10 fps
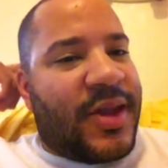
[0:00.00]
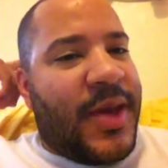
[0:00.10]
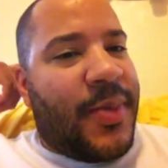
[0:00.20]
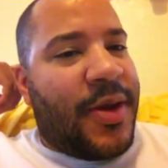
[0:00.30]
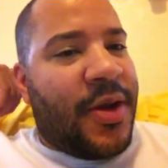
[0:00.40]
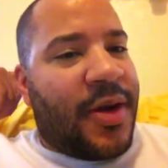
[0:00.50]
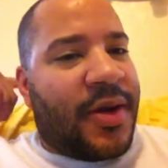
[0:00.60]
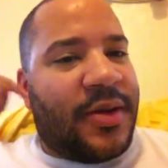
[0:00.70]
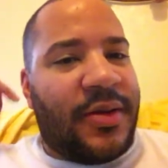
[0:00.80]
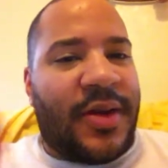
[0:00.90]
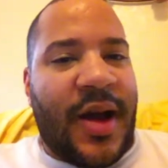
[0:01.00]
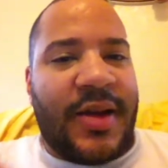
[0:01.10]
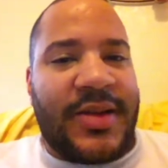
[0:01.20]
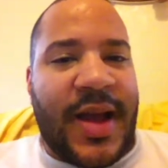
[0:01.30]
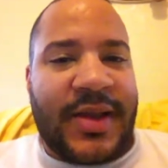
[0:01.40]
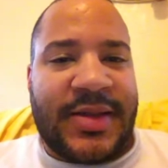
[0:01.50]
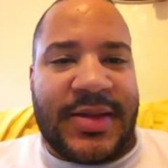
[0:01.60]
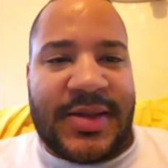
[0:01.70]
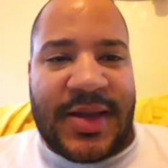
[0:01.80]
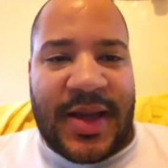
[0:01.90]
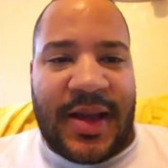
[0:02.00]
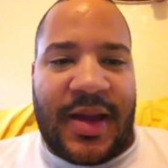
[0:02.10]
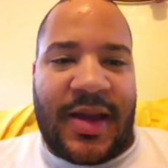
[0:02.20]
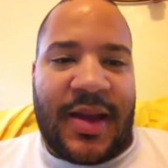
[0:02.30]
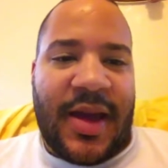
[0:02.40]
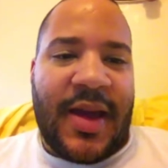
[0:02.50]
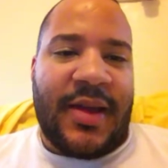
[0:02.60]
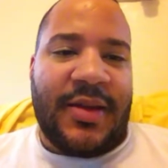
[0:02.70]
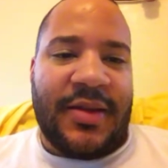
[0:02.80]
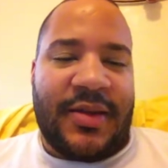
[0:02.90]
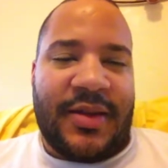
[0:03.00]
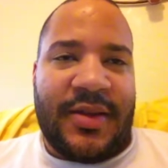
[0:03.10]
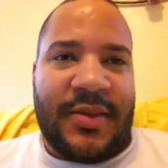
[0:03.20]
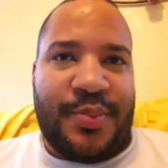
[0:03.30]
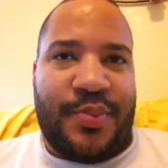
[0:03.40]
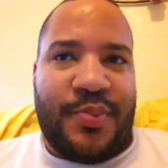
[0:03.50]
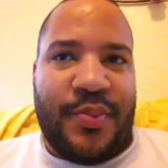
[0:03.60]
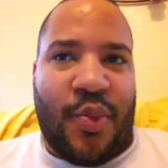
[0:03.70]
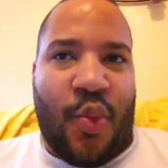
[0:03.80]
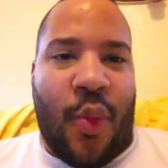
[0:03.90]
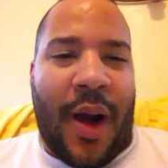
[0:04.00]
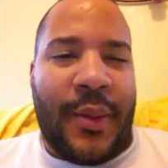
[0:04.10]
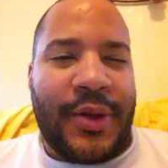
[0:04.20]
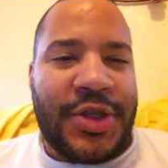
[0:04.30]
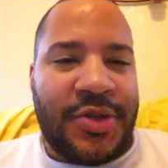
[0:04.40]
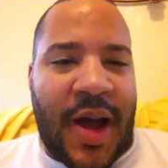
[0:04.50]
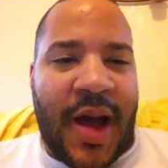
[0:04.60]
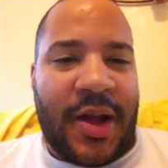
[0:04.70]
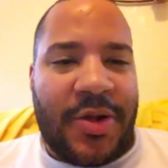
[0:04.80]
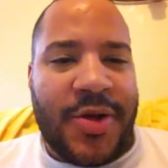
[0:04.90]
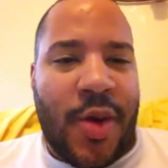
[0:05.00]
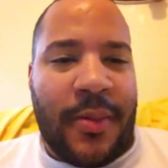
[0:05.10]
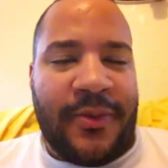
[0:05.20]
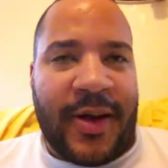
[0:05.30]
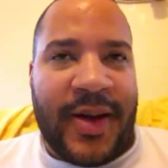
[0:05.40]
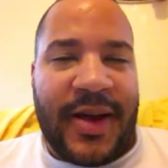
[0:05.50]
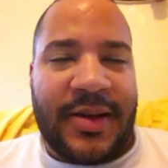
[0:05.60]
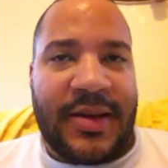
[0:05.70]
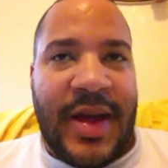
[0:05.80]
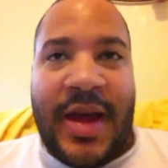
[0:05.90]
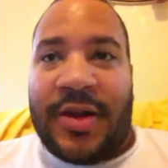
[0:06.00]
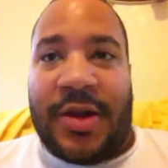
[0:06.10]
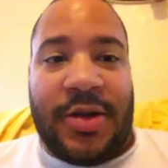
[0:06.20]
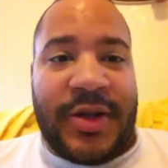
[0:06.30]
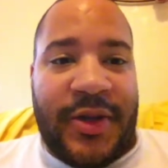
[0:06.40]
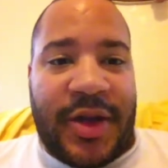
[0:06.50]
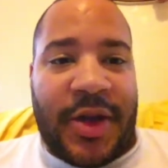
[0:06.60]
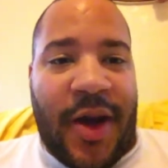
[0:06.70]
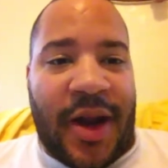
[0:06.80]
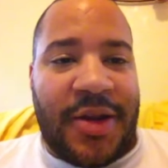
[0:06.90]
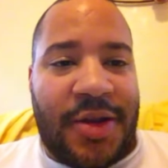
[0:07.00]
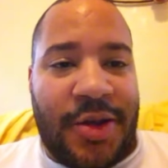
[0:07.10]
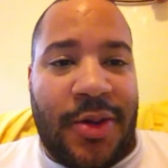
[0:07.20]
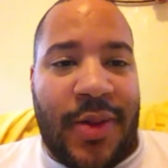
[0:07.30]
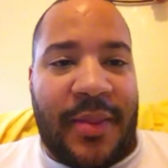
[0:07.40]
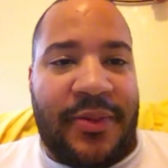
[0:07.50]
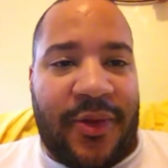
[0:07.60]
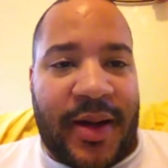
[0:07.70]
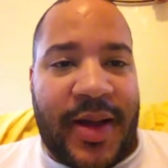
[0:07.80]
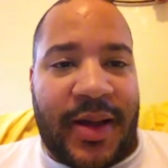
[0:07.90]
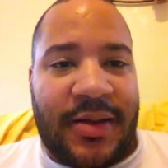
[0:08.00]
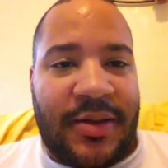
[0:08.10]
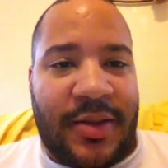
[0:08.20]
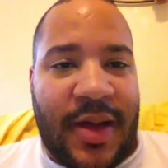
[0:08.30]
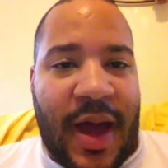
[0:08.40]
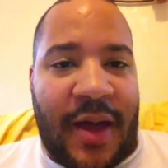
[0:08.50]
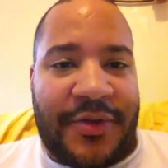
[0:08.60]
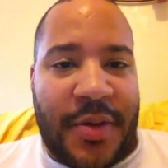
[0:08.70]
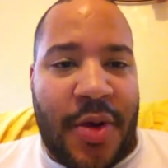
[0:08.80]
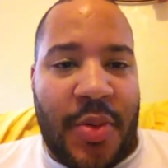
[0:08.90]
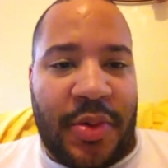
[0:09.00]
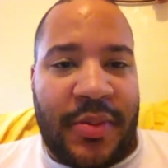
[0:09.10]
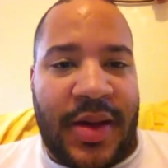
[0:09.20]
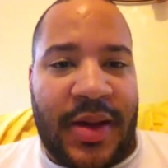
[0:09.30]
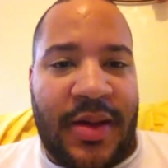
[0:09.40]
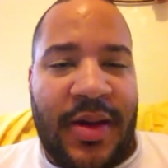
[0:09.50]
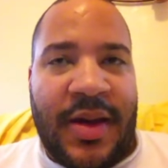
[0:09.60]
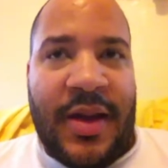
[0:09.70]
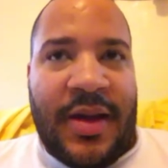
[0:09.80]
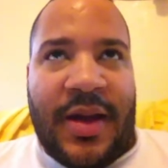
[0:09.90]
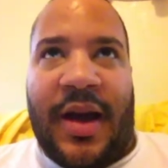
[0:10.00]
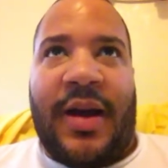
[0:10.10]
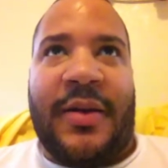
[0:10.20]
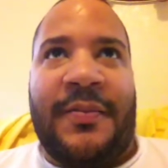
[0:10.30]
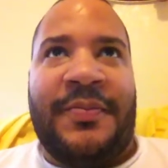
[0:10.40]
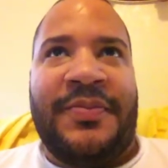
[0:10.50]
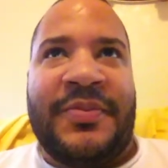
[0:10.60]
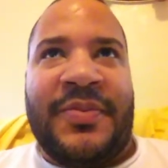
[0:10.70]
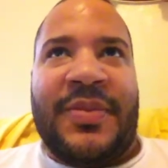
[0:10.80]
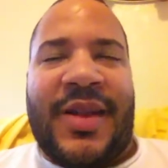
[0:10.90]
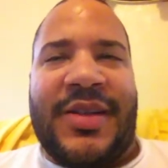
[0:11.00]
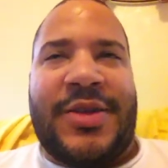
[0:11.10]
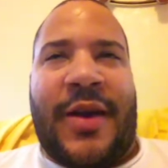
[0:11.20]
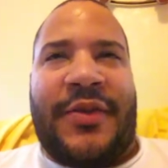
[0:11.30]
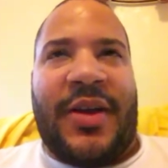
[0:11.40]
keeping your contacts in sync, and why would you not include a web front end? Clearly, you know how to do a web front end after MobileMe. And so